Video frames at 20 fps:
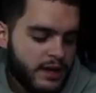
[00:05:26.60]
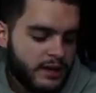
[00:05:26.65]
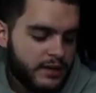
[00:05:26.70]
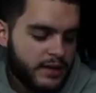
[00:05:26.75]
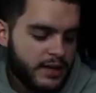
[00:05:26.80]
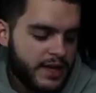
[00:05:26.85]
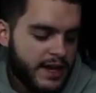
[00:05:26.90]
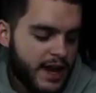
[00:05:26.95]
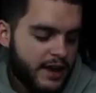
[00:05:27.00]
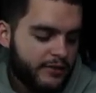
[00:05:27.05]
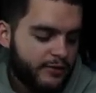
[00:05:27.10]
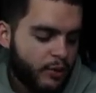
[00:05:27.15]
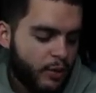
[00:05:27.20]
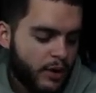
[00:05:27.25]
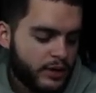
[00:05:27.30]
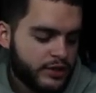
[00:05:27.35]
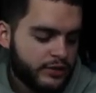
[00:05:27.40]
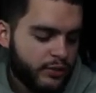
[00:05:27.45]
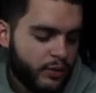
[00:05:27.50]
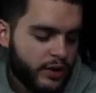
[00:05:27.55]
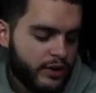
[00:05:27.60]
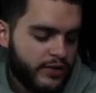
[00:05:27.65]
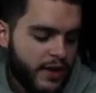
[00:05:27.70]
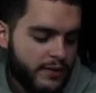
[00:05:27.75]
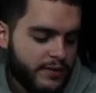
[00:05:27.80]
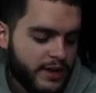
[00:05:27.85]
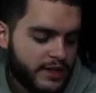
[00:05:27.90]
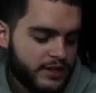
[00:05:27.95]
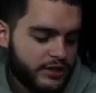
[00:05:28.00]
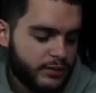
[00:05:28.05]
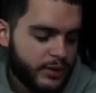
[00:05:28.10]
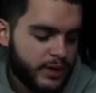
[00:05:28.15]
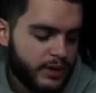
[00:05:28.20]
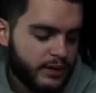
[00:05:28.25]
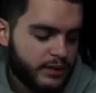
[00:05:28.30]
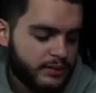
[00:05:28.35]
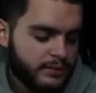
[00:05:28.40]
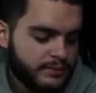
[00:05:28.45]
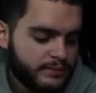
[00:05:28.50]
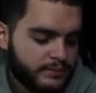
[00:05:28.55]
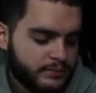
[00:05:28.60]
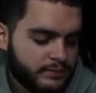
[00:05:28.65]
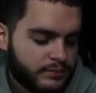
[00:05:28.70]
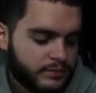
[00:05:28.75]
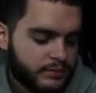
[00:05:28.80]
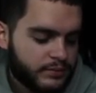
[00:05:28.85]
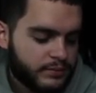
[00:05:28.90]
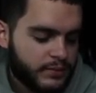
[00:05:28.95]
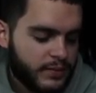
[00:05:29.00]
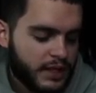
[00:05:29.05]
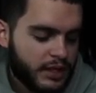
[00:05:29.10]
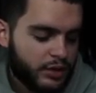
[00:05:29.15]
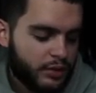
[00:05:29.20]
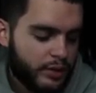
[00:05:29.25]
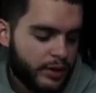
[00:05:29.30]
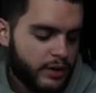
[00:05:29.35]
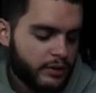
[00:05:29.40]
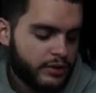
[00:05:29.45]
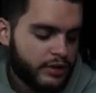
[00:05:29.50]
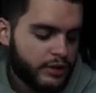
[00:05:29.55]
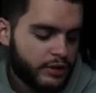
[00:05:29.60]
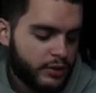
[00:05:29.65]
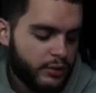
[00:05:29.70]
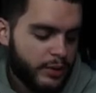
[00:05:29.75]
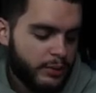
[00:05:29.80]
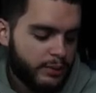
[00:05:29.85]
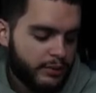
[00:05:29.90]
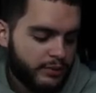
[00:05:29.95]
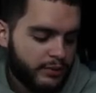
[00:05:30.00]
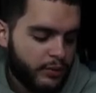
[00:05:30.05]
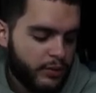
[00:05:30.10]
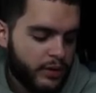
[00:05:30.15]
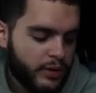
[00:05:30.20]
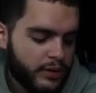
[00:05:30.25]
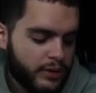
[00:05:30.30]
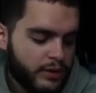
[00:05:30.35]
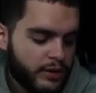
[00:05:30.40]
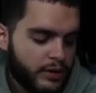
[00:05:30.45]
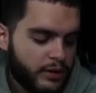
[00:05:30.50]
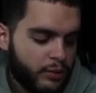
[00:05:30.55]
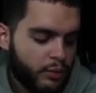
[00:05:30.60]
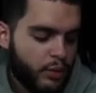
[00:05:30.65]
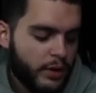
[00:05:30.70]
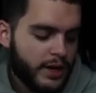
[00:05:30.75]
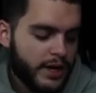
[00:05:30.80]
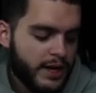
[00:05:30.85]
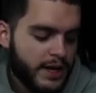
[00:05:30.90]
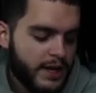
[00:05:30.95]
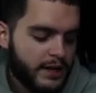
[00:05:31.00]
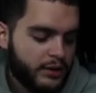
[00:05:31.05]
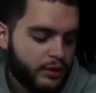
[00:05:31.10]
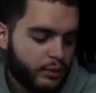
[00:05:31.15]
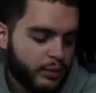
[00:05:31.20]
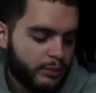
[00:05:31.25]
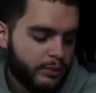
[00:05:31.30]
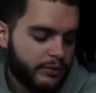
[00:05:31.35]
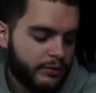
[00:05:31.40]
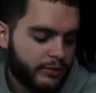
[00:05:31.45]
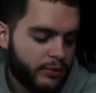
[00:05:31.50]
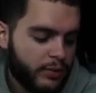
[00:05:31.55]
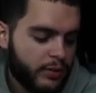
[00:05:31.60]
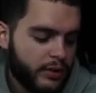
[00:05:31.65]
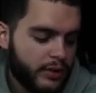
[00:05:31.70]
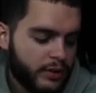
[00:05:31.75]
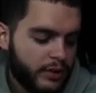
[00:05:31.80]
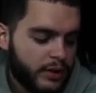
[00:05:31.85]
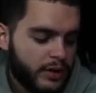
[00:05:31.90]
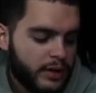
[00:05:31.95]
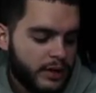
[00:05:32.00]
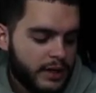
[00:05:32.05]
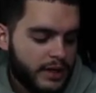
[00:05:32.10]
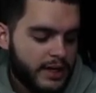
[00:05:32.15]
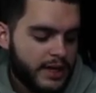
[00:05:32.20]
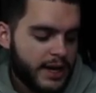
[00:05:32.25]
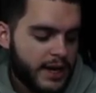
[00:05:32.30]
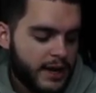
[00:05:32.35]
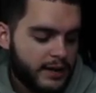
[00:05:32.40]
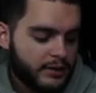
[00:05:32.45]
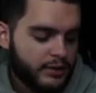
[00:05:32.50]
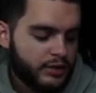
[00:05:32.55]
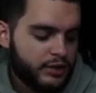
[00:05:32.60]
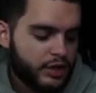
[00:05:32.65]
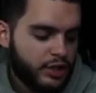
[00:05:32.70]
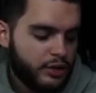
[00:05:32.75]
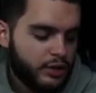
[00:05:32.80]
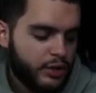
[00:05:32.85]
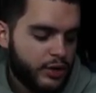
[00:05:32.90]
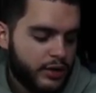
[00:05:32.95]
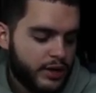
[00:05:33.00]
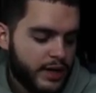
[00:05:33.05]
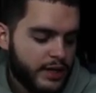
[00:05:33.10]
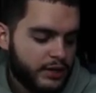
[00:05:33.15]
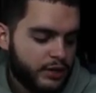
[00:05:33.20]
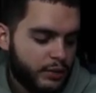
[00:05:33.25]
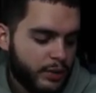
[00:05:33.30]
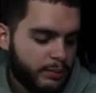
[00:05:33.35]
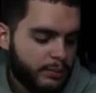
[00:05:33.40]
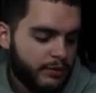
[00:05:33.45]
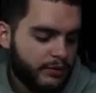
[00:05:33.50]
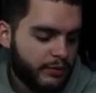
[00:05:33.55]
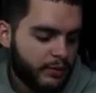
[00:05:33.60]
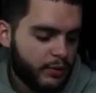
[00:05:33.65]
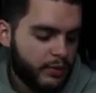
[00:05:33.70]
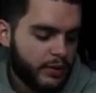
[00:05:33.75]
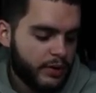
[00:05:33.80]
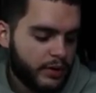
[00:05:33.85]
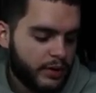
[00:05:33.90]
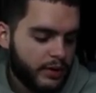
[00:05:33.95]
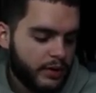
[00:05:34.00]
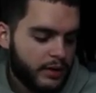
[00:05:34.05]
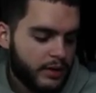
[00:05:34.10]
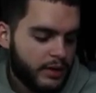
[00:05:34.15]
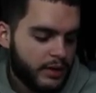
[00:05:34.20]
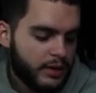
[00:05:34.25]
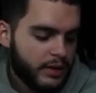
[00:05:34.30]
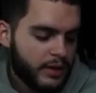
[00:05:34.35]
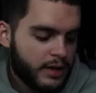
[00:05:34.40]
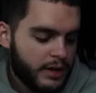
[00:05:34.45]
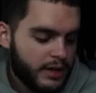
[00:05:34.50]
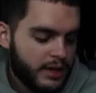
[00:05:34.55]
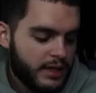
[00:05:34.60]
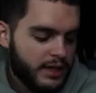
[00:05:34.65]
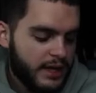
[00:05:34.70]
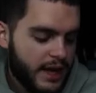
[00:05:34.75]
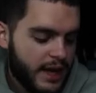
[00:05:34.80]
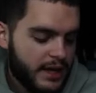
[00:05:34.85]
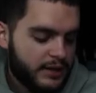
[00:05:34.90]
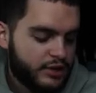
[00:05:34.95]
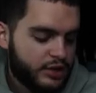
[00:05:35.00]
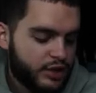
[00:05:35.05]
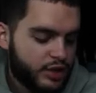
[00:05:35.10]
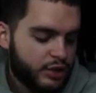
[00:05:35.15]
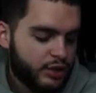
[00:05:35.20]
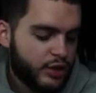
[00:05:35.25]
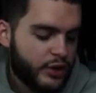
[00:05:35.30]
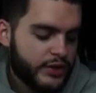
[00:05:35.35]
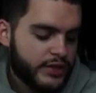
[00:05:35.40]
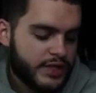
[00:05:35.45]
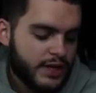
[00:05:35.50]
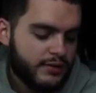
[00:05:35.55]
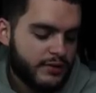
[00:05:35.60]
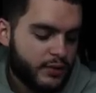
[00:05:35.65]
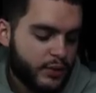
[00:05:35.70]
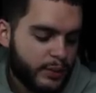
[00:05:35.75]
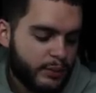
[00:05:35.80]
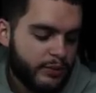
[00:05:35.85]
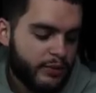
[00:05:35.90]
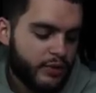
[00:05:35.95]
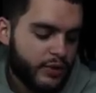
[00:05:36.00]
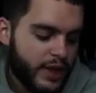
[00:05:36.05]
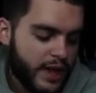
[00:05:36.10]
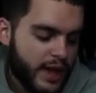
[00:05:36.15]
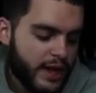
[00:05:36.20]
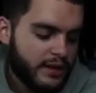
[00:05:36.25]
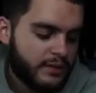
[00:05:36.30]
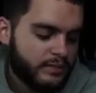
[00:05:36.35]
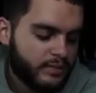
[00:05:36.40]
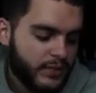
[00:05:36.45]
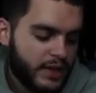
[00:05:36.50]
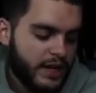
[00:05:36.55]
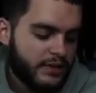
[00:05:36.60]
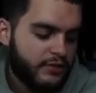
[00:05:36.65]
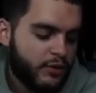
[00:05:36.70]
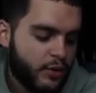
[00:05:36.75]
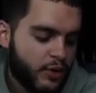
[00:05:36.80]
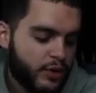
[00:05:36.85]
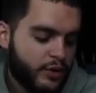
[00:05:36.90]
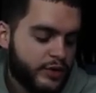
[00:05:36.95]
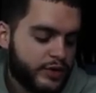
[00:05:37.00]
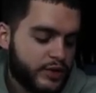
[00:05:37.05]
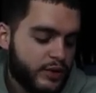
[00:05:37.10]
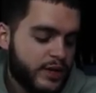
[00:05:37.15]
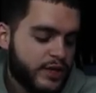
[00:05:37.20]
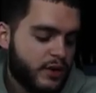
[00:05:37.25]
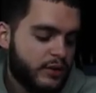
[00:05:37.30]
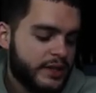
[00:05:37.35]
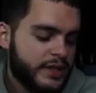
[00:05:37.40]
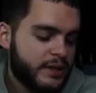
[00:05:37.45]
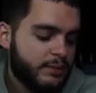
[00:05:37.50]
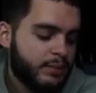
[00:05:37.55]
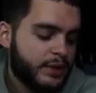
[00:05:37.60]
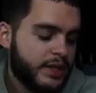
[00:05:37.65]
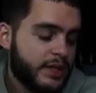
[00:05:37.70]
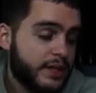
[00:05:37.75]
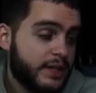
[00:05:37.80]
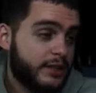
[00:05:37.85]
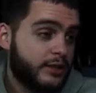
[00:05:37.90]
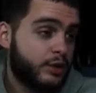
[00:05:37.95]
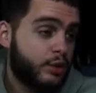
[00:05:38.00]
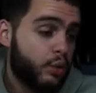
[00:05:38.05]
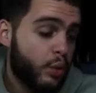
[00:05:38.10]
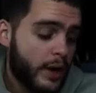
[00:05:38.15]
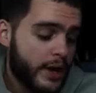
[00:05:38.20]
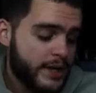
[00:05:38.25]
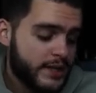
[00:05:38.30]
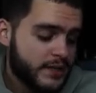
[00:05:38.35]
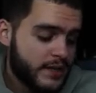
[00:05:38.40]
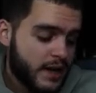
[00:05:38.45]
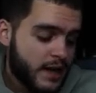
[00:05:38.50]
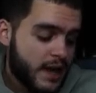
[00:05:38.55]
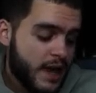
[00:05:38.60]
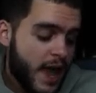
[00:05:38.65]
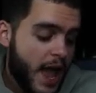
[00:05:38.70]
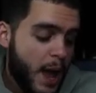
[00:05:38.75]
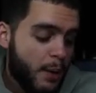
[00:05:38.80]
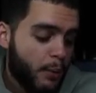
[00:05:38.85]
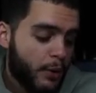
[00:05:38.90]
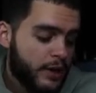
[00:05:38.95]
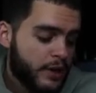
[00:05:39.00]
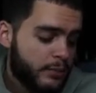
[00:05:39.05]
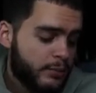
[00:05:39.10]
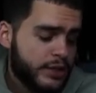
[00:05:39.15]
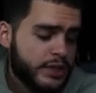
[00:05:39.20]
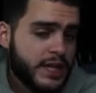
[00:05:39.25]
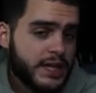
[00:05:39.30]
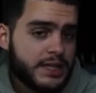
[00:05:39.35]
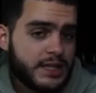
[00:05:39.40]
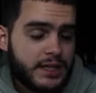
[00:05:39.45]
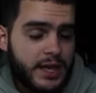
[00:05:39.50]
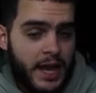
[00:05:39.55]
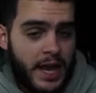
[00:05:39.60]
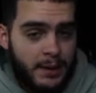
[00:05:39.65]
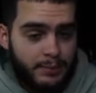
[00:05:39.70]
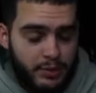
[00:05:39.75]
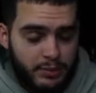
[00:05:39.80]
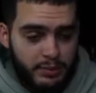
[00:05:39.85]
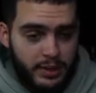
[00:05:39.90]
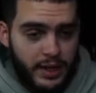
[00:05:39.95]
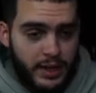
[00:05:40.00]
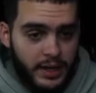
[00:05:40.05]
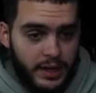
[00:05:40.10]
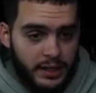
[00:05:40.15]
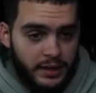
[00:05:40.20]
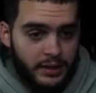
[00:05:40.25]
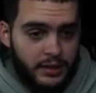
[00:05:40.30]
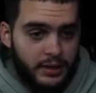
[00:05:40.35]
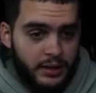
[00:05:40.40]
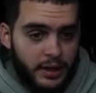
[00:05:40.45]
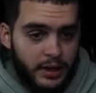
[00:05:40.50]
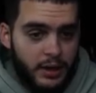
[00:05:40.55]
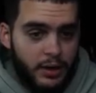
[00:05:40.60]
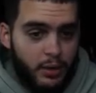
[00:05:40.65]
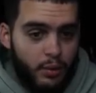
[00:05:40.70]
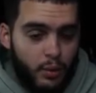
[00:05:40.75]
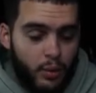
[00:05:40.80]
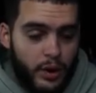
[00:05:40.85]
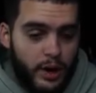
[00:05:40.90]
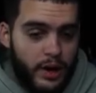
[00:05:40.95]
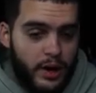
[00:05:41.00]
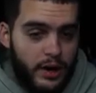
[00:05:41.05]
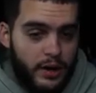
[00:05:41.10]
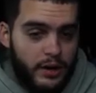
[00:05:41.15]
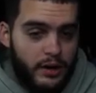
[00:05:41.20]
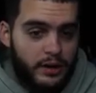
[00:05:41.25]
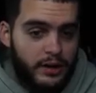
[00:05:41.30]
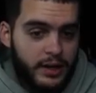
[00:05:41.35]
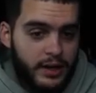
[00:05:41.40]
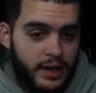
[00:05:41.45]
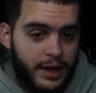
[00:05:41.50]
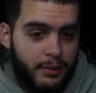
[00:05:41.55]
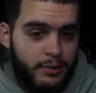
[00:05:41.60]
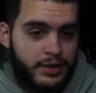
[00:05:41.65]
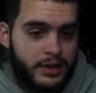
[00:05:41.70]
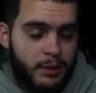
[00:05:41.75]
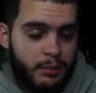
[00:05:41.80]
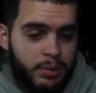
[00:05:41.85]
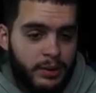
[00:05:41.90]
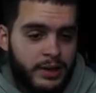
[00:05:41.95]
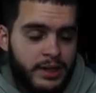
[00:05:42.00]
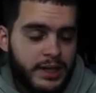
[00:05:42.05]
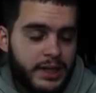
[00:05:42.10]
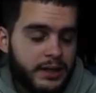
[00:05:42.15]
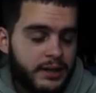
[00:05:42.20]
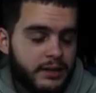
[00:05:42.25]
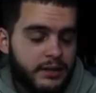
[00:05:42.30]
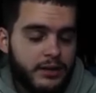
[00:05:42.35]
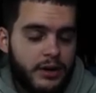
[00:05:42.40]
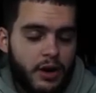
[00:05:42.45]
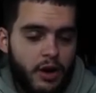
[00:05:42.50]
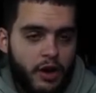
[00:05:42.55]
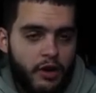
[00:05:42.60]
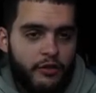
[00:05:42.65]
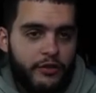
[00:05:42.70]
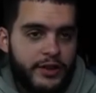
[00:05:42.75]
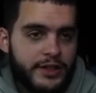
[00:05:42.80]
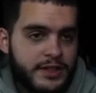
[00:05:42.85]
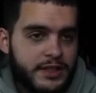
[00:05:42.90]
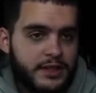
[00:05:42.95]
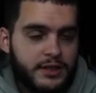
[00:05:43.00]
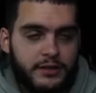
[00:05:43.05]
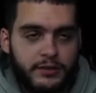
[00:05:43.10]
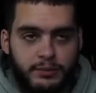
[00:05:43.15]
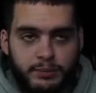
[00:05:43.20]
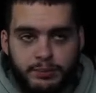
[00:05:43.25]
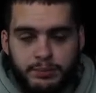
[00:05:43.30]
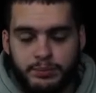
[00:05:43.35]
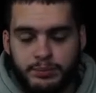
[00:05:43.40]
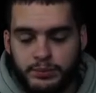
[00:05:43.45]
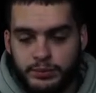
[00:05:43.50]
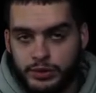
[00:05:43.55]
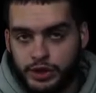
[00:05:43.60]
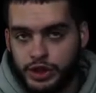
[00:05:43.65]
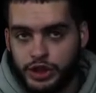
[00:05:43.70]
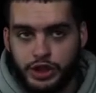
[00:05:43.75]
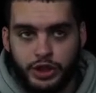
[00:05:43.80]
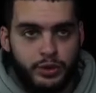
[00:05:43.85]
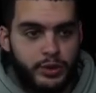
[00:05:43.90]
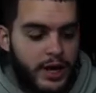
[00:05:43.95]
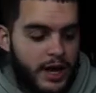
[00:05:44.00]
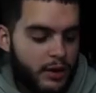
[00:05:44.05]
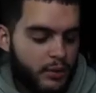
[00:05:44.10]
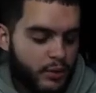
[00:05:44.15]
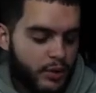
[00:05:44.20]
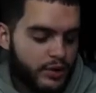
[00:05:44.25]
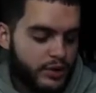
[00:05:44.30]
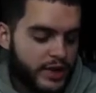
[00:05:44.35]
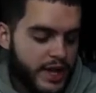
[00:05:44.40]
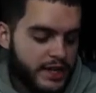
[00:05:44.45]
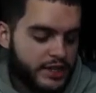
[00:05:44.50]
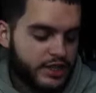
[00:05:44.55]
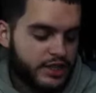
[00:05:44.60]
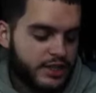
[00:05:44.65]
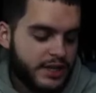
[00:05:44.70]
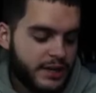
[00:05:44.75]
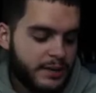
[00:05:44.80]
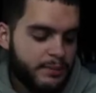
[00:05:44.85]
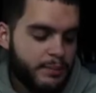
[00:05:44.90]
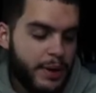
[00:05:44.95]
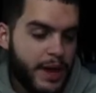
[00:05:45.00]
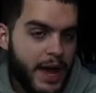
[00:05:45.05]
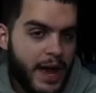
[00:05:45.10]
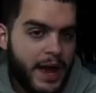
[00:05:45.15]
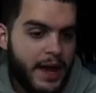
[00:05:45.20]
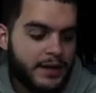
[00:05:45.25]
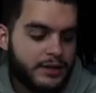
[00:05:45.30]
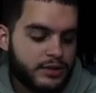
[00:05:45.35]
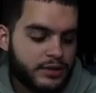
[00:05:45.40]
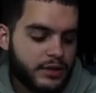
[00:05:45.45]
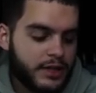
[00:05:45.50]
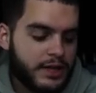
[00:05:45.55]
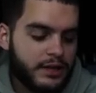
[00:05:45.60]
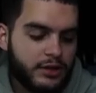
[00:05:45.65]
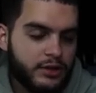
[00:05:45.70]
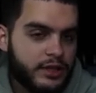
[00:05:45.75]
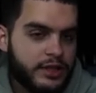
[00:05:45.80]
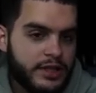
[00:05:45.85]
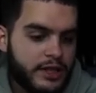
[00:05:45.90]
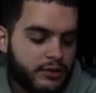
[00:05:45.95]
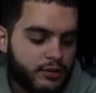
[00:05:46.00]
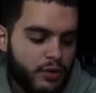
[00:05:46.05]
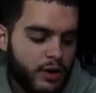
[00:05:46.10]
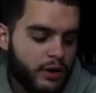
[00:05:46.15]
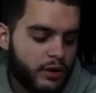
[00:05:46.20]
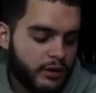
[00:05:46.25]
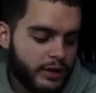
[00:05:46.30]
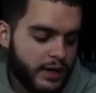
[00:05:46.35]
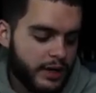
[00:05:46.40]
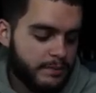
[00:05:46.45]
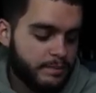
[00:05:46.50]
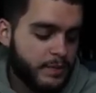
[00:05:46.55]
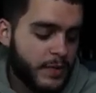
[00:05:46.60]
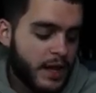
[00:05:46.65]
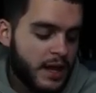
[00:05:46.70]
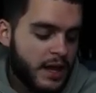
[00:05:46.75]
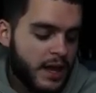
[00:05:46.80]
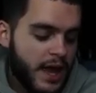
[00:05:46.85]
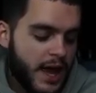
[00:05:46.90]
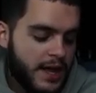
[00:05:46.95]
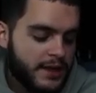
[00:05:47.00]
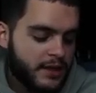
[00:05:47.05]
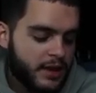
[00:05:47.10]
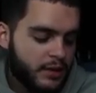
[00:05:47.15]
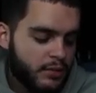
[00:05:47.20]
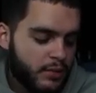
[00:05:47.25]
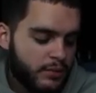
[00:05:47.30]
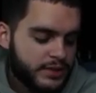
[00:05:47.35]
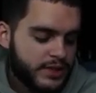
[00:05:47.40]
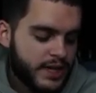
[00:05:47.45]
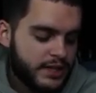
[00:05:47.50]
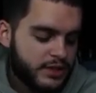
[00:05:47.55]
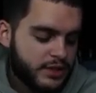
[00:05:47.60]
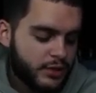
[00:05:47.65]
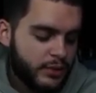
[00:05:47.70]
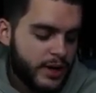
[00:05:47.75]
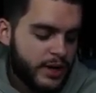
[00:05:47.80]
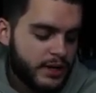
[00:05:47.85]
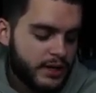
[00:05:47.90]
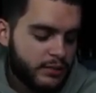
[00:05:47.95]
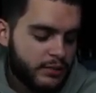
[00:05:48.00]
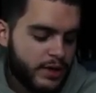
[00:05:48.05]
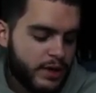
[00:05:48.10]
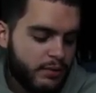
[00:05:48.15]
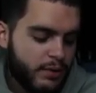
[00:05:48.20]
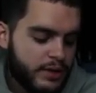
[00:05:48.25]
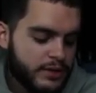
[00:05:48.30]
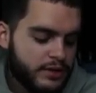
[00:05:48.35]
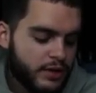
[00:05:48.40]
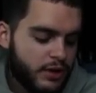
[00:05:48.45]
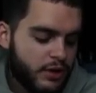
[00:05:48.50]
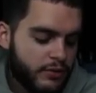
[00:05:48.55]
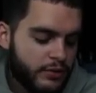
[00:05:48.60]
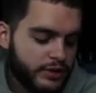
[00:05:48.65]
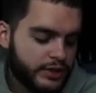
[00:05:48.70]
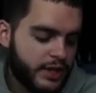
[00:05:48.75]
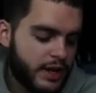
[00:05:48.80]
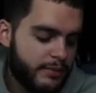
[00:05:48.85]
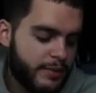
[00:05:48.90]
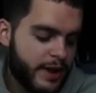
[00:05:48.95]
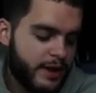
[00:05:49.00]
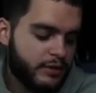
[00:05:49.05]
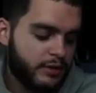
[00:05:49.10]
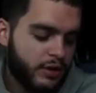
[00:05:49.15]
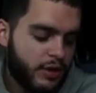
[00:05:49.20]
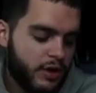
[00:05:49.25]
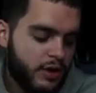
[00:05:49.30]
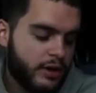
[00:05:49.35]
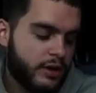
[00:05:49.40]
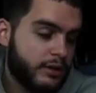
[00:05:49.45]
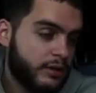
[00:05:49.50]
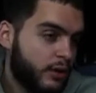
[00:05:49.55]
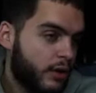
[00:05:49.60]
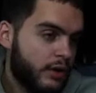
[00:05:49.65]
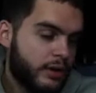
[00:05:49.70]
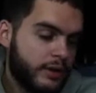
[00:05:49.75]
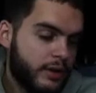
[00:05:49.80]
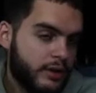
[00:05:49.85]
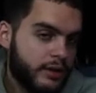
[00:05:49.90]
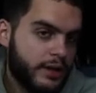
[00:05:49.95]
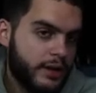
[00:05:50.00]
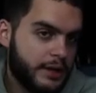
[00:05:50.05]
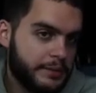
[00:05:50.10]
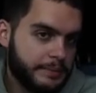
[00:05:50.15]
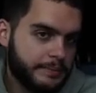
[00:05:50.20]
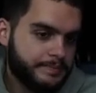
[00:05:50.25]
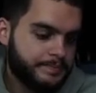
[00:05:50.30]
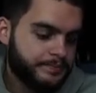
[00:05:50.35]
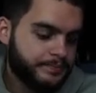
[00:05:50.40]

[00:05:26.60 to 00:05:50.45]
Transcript: He had four forty-five against New England, three oh two the week before, one eighty-eight the week before. He had two thirty-eight the week before. He had two thirty-seven the week before that and four oh three. So he's only completed it twice. And one of them was against Tampa Bay, where it was a complete offensive shootout where they just didn't pass. They literally didn't run all game. And the other one was against New England, where they went into overtime and had a long, long, long game.